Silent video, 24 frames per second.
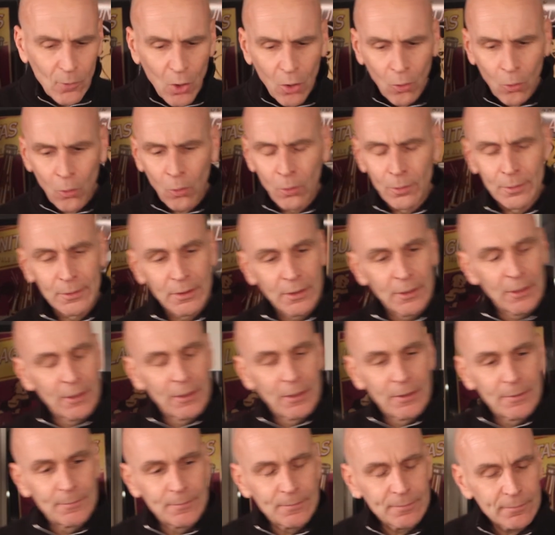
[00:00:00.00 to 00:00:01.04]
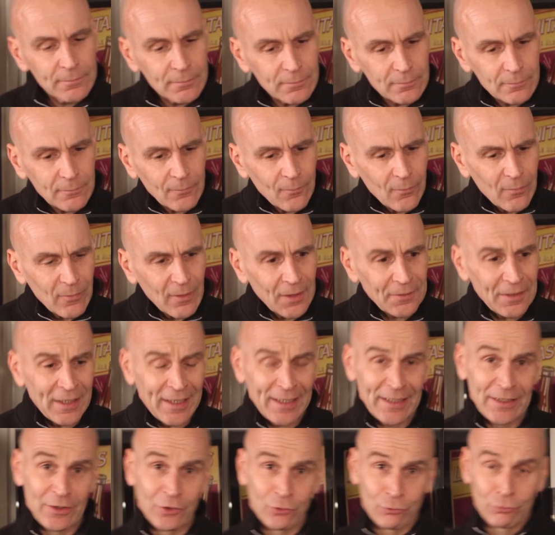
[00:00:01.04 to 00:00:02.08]
Oh,
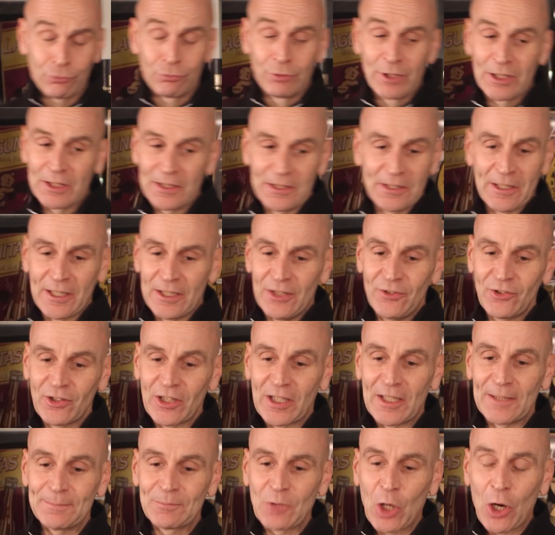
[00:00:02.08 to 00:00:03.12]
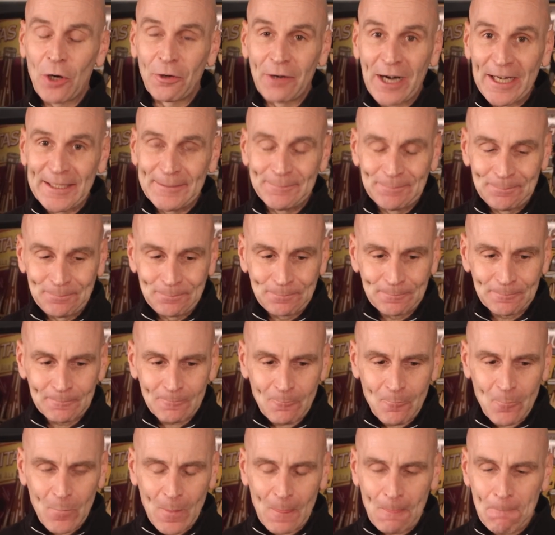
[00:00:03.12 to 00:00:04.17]
that is really nice, that. Alright,
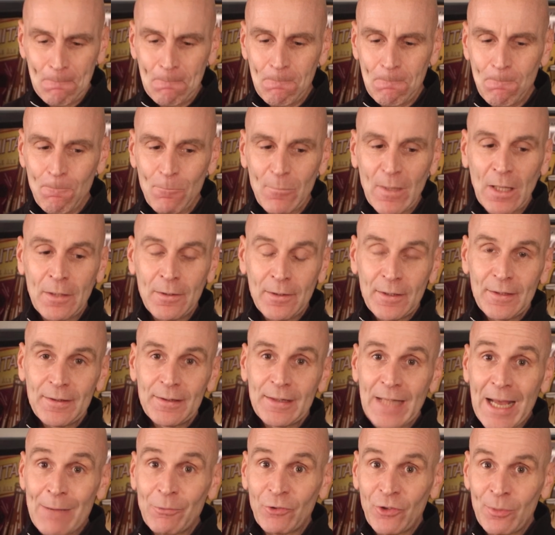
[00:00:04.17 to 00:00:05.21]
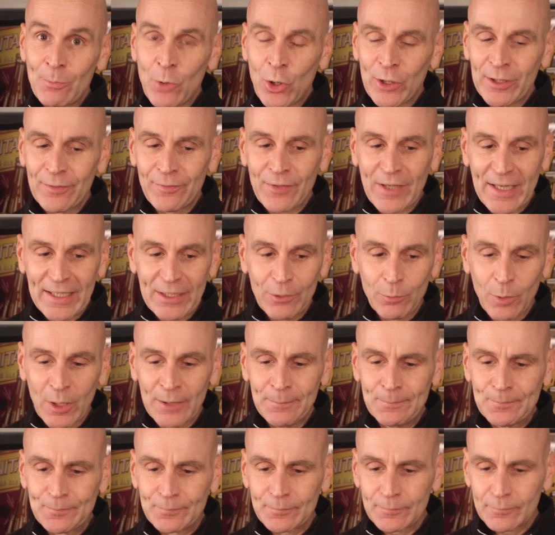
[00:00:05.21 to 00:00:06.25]
that was the modified
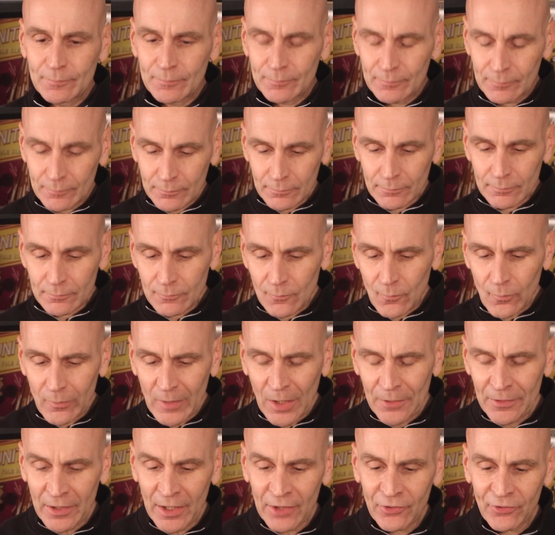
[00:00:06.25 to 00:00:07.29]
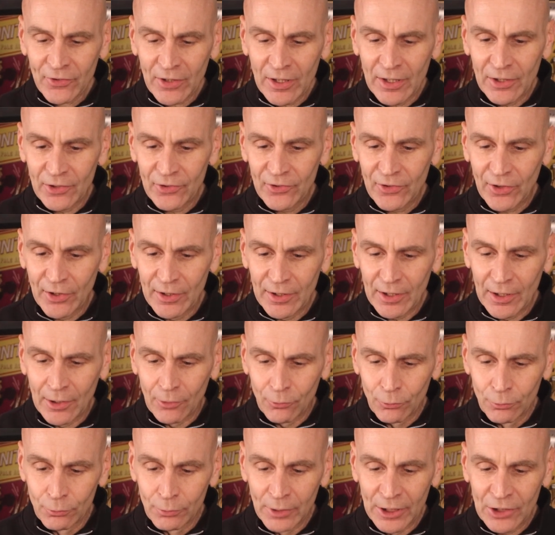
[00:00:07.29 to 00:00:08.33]
one. This is the
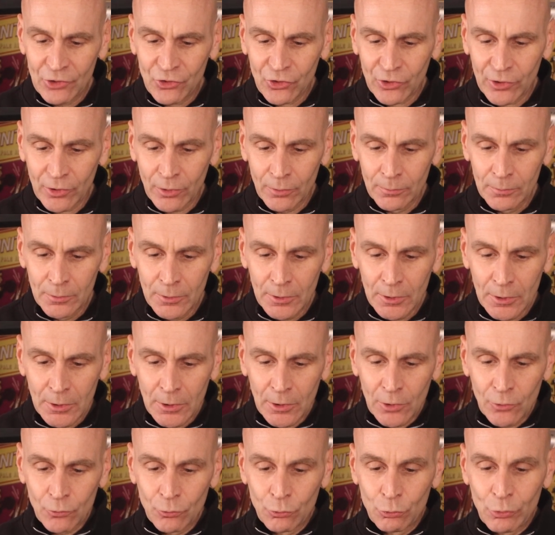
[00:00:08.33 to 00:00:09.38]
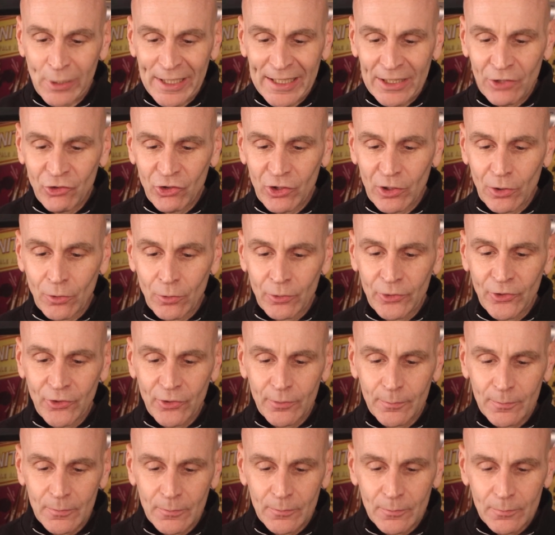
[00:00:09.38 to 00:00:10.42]
original
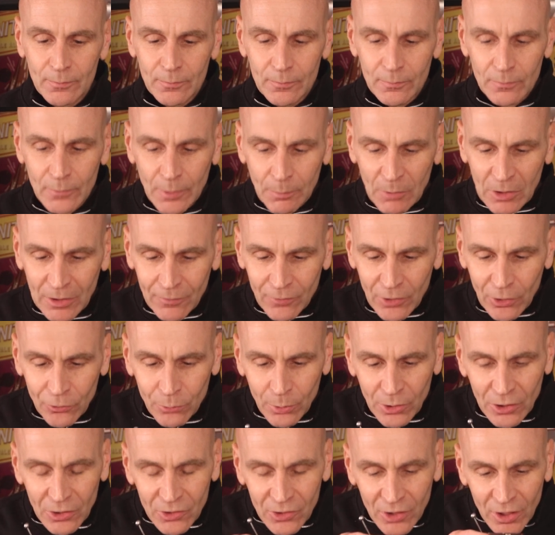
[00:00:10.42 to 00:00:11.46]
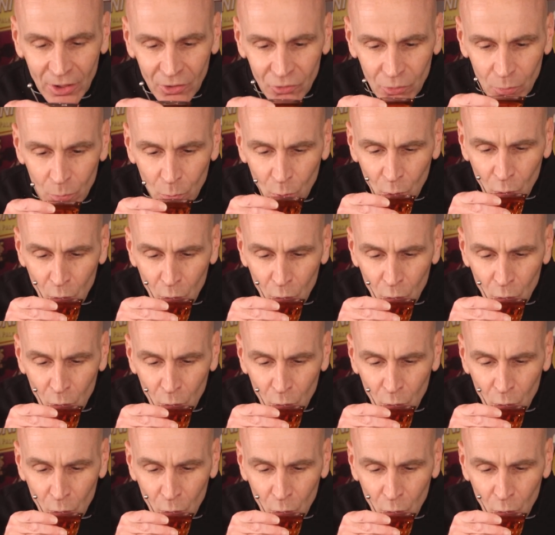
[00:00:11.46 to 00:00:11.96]
ratios. Let me give this one a taste.